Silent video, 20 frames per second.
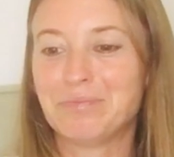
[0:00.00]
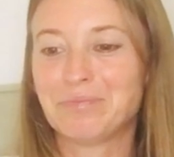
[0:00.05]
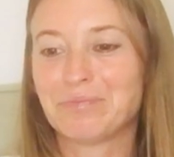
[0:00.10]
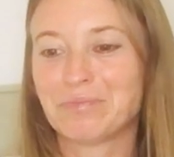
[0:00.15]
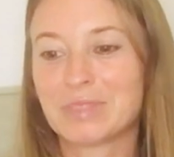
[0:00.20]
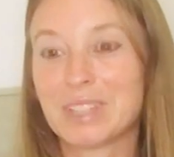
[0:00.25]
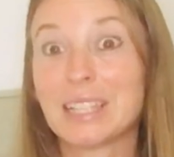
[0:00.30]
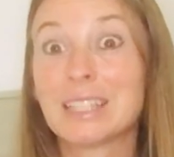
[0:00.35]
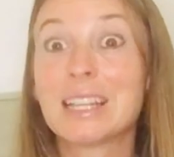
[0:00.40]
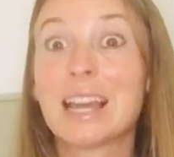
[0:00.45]

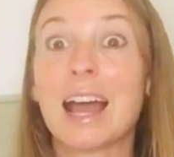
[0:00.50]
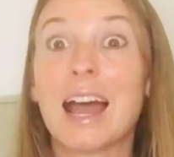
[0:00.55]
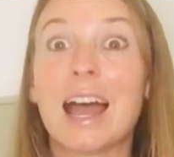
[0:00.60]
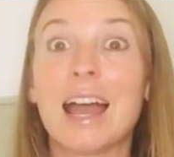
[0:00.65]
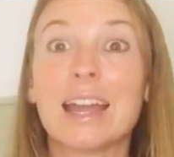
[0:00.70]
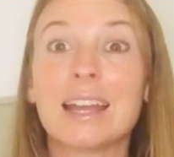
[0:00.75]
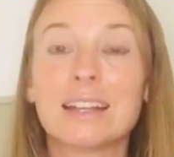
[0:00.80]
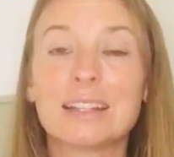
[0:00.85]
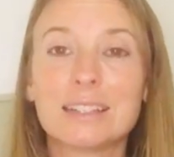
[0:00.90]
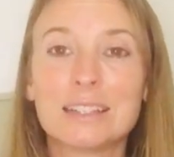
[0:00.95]
the
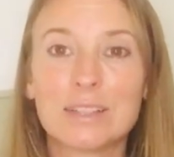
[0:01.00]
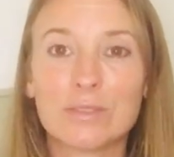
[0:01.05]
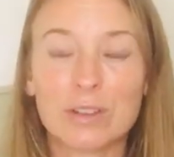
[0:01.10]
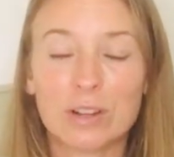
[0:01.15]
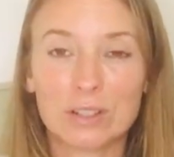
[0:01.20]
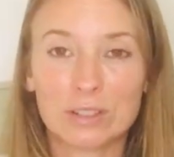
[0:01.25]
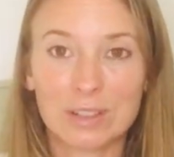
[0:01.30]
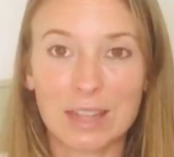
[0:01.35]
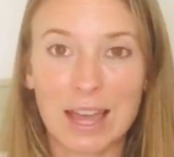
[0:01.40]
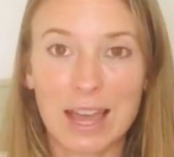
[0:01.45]
tides of
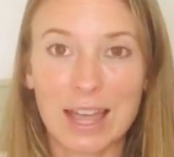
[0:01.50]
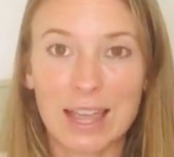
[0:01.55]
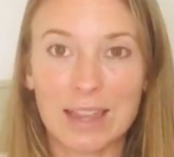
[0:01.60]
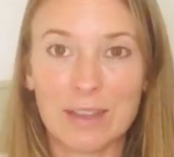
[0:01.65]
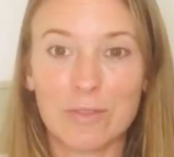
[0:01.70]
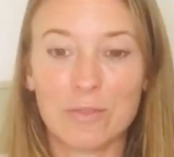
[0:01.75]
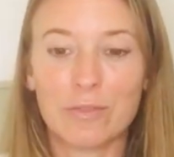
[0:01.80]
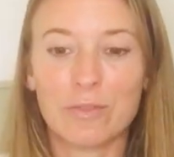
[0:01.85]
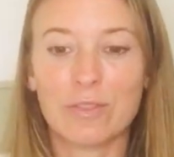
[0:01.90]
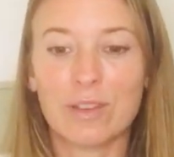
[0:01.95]
our
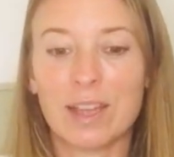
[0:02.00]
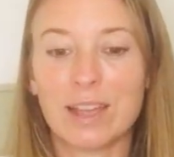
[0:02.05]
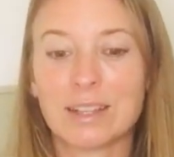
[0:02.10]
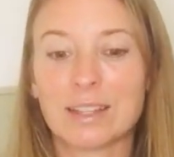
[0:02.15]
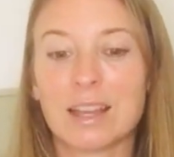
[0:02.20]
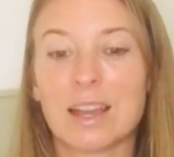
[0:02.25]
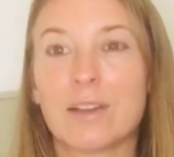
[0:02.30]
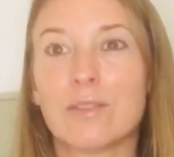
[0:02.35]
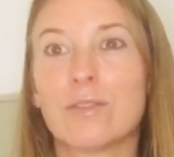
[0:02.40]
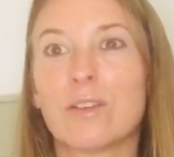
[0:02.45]
life and
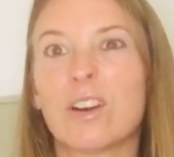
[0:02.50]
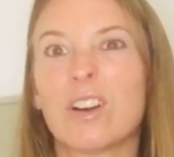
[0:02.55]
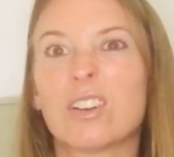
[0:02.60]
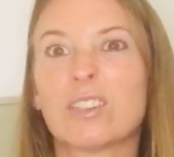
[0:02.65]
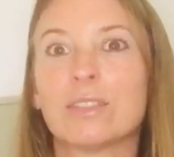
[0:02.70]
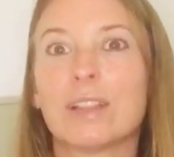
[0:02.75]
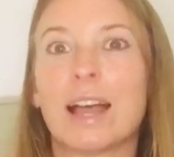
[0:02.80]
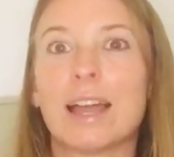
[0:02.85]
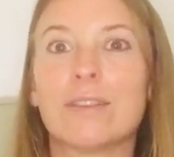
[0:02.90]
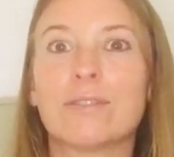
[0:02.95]
of our
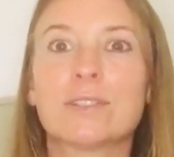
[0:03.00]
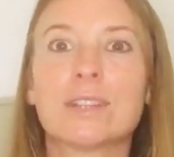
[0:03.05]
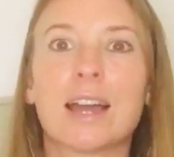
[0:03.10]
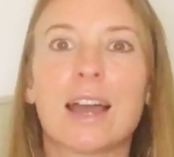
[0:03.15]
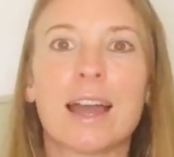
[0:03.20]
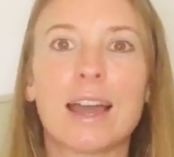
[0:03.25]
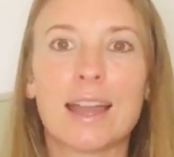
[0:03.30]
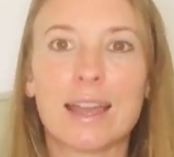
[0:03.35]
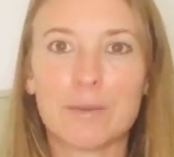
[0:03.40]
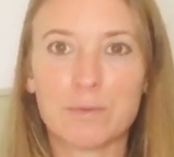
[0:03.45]

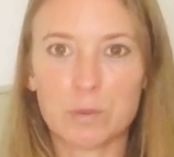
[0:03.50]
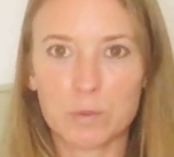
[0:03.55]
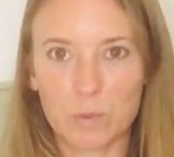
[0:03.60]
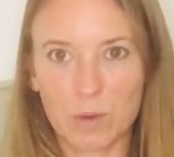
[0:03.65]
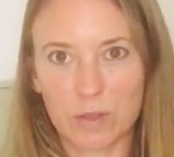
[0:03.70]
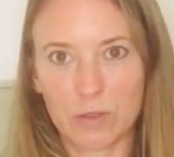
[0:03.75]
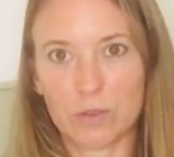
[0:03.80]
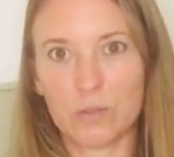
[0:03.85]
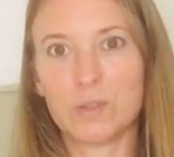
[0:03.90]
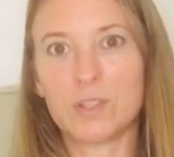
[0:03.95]
lifetimes,
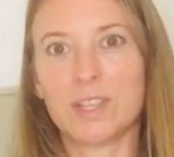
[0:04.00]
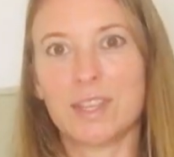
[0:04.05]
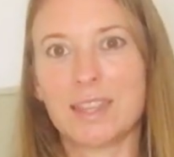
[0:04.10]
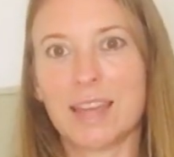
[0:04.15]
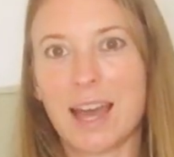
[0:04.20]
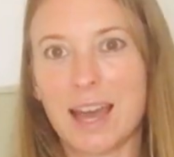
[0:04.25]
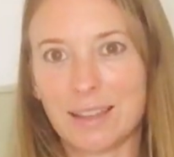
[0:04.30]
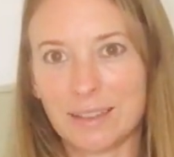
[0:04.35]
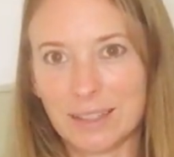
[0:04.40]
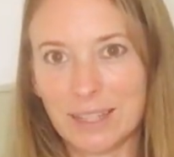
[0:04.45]
whether you see
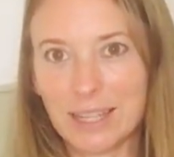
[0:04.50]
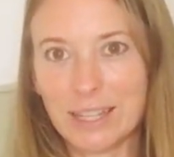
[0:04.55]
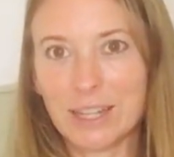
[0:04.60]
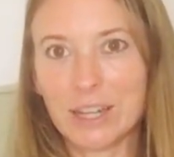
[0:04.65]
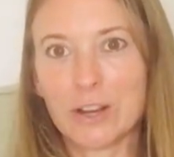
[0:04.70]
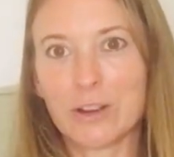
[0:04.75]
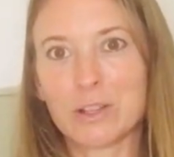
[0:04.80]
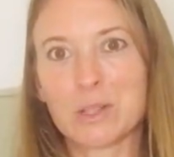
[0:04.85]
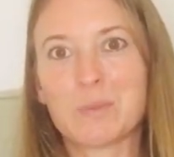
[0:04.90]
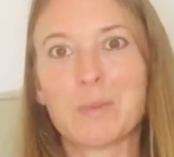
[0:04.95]
that
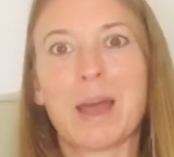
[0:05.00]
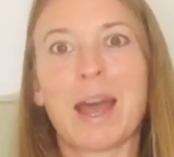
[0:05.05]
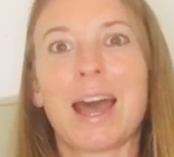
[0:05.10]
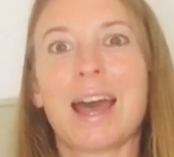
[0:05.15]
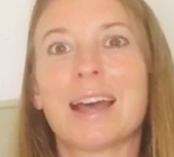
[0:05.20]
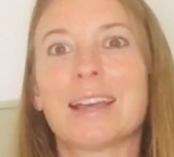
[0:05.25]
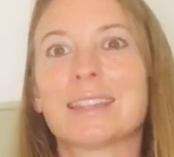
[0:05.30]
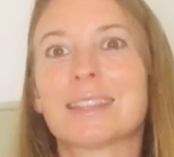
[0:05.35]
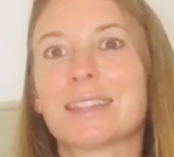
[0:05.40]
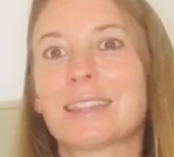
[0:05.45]
linear as
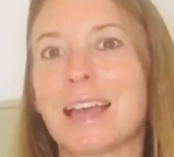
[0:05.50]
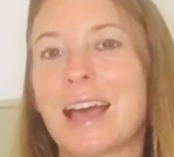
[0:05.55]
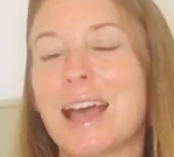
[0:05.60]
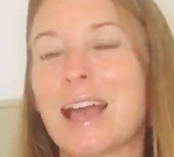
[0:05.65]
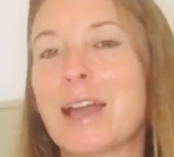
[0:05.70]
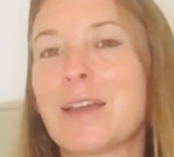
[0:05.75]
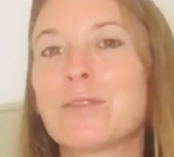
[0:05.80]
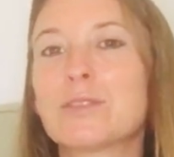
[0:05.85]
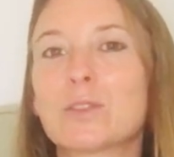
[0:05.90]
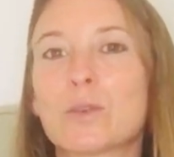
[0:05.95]
past
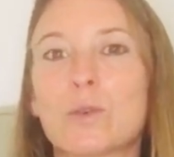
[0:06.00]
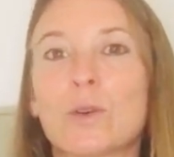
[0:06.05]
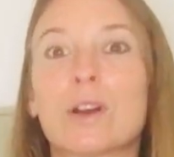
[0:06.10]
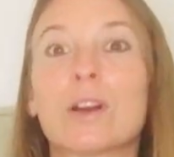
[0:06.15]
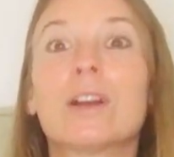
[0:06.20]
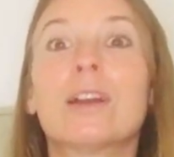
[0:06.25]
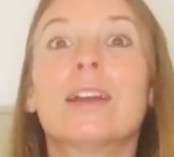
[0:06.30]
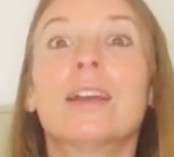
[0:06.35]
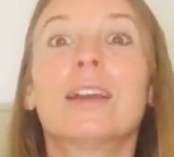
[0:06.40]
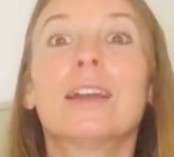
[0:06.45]
lives or,
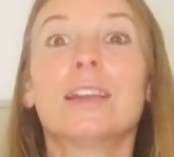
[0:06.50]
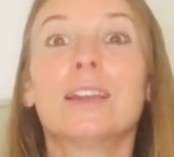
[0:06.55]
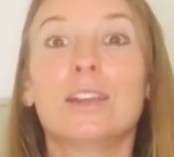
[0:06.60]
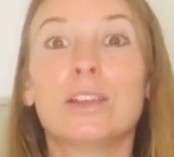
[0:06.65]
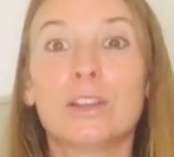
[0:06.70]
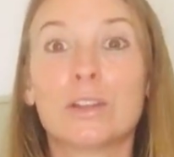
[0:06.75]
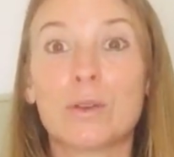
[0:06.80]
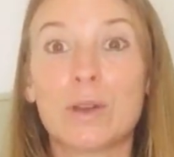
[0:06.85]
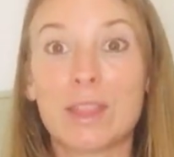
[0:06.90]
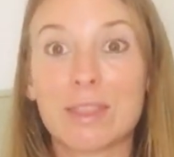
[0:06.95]

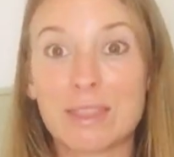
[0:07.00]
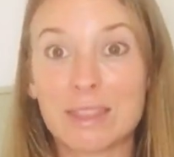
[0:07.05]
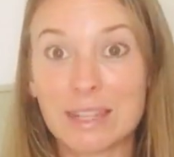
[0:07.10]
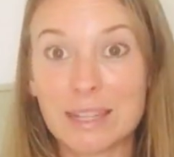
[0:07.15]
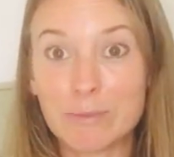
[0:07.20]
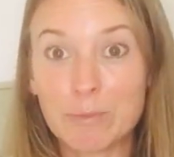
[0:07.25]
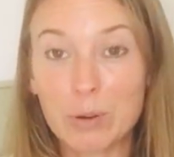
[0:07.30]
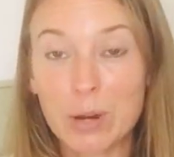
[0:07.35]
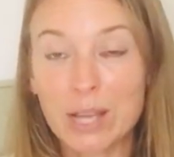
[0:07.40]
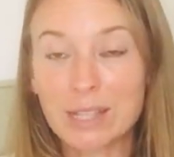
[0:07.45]
you know, in the
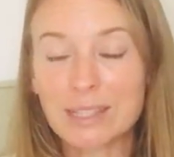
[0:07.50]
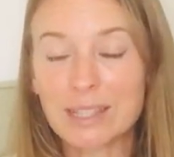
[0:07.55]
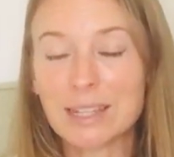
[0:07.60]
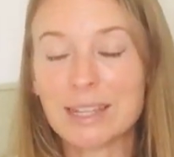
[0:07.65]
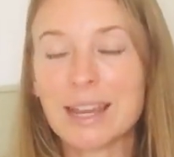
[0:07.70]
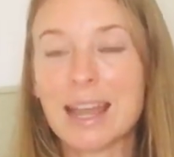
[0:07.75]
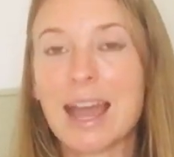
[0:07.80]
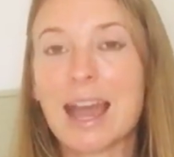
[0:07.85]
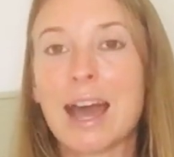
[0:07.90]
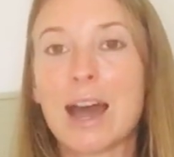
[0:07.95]
present
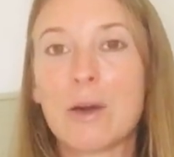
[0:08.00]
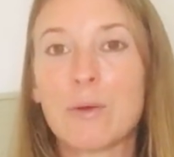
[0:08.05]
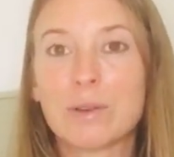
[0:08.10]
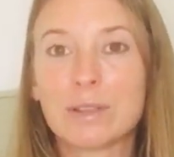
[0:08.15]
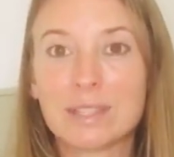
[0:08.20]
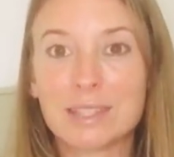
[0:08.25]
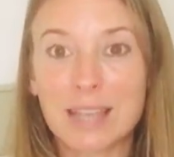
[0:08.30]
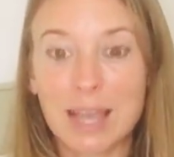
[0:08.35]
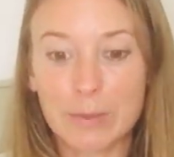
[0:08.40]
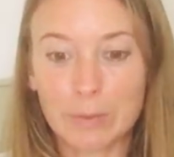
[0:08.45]
now as
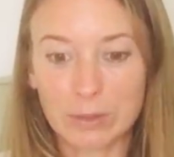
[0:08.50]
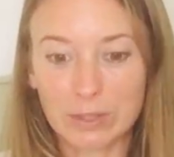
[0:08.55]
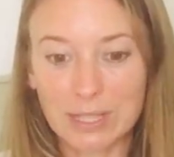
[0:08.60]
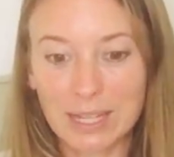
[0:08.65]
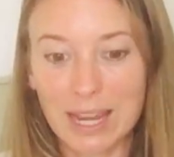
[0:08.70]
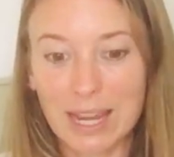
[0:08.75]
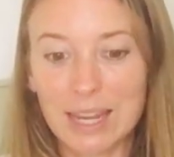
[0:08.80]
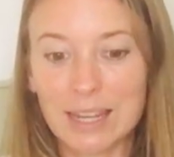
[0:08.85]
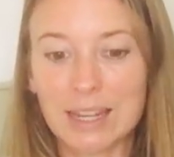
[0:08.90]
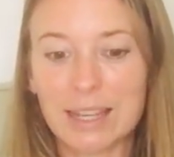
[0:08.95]

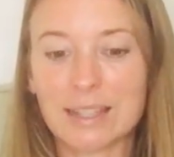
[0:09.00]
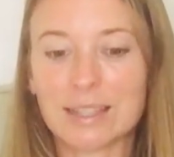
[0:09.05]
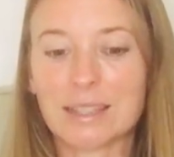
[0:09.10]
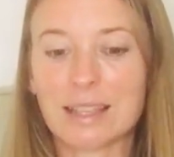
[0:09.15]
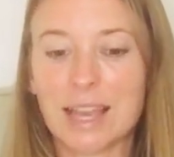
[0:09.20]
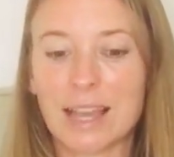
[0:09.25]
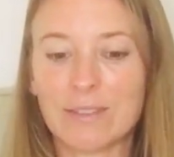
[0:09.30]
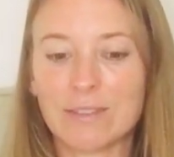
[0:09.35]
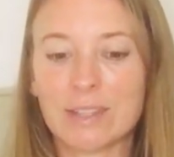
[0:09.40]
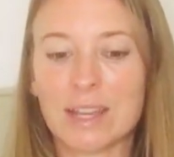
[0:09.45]
simultaneous
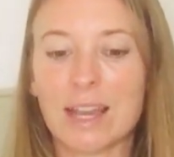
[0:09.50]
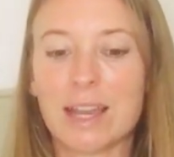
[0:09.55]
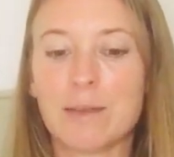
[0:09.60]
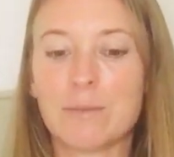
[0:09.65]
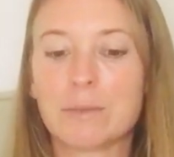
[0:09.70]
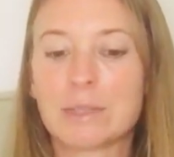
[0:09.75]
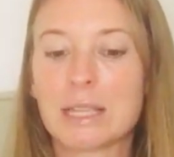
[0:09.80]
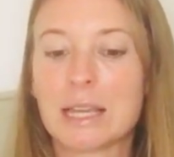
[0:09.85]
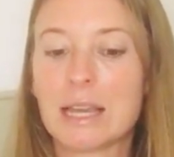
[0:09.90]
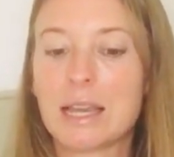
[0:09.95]

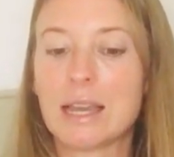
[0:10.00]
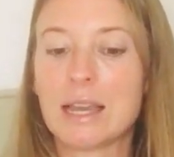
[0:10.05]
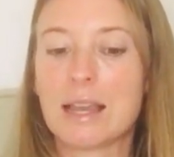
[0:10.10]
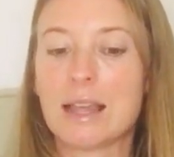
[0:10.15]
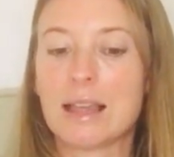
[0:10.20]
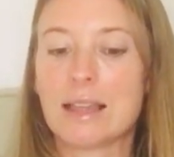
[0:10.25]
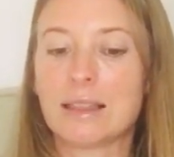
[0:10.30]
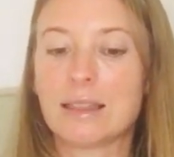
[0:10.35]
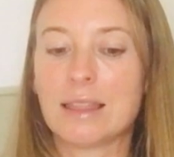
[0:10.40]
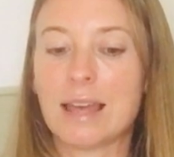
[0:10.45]
lifetimes.
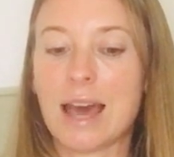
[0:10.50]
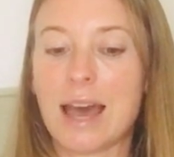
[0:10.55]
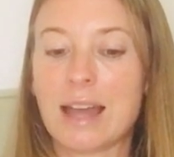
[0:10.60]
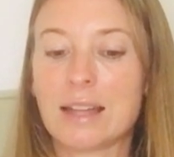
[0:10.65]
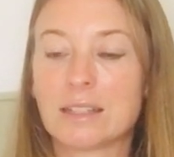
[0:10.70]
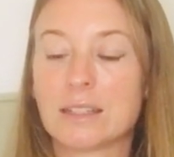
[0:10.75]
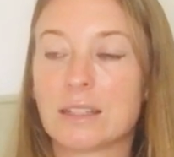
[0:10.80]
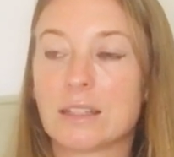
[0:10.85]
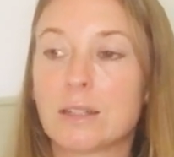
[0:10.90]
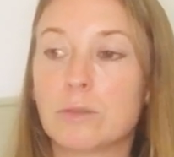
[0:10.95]
That
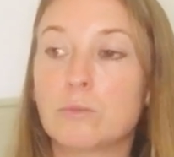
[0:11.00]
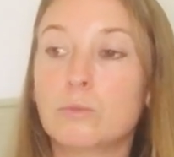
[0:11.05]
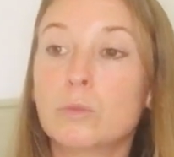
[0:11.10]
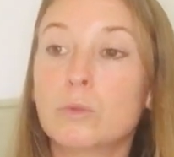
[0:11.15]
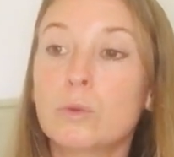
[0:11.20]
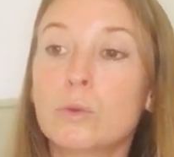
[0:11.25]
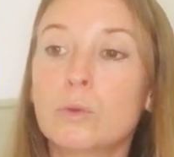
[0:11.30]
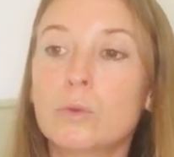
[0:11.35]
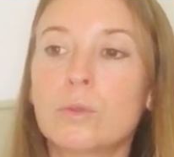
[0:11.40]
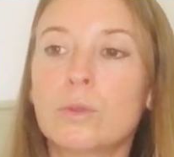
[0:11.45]
the
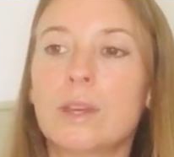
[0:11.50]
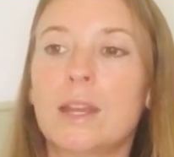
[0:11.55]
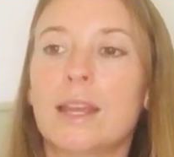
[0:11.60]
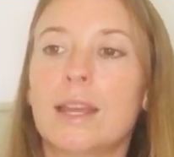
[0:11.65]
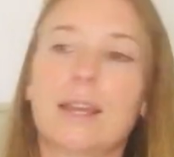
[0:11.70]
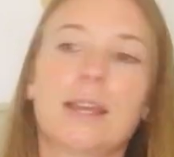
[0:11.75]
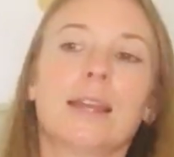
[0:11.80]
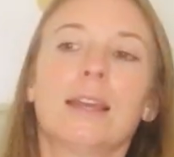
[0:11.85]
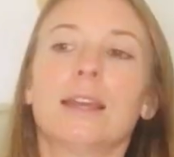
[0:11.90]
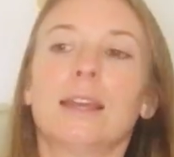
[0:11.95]
moon,
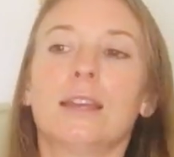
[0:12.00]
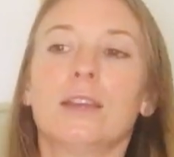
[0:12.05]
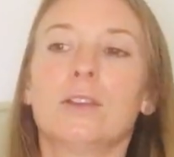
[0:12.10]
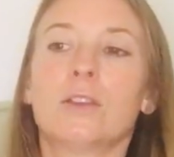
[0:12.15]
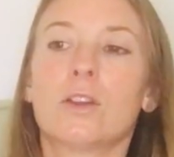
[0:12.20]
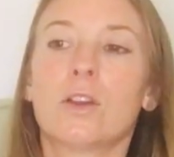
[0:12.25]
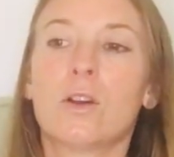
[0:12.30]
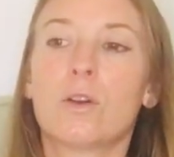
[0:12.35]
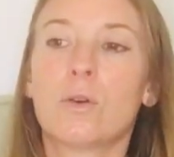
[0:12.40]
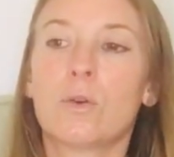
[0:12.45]
you
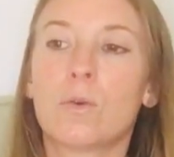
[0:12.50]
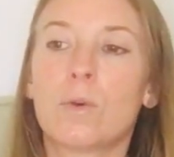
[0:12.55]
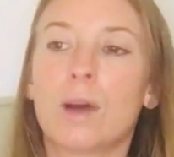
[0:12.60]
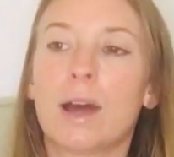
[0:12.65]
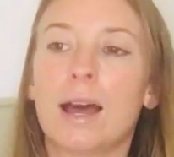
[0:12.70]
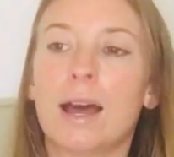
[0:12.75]
know,